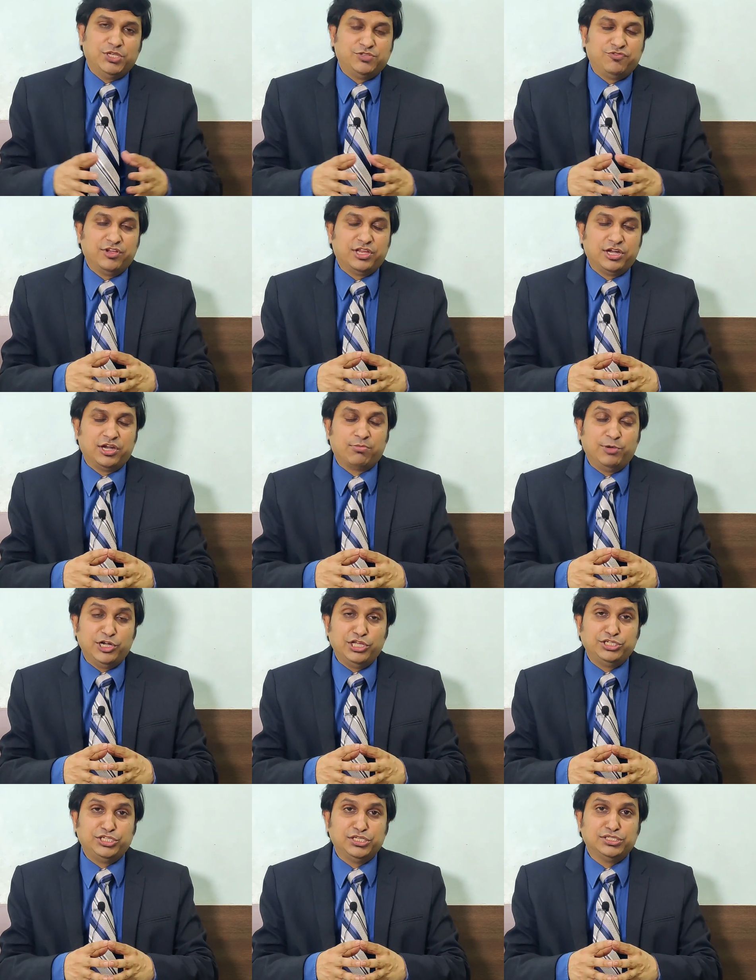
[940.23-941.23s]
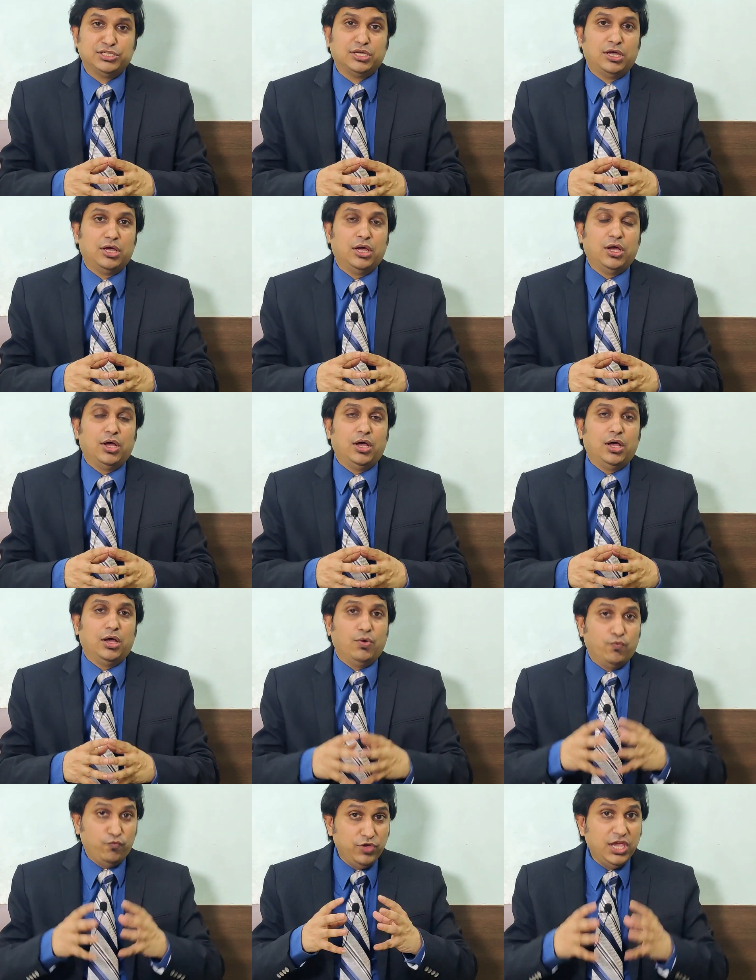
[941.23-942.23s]
recommendations
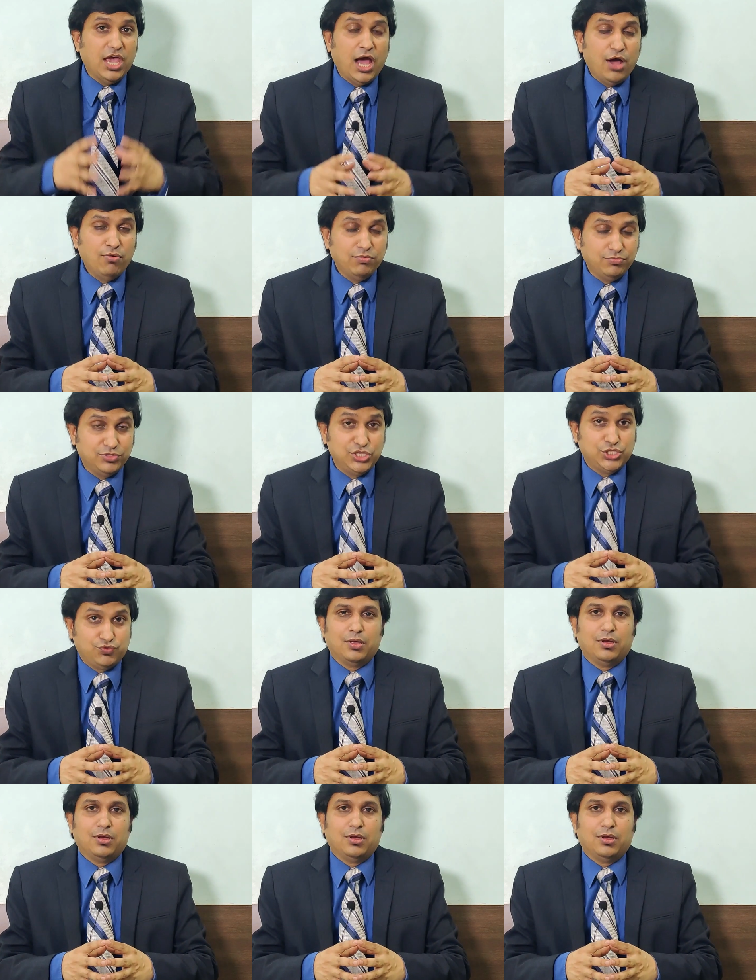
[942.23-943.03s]
we have this week.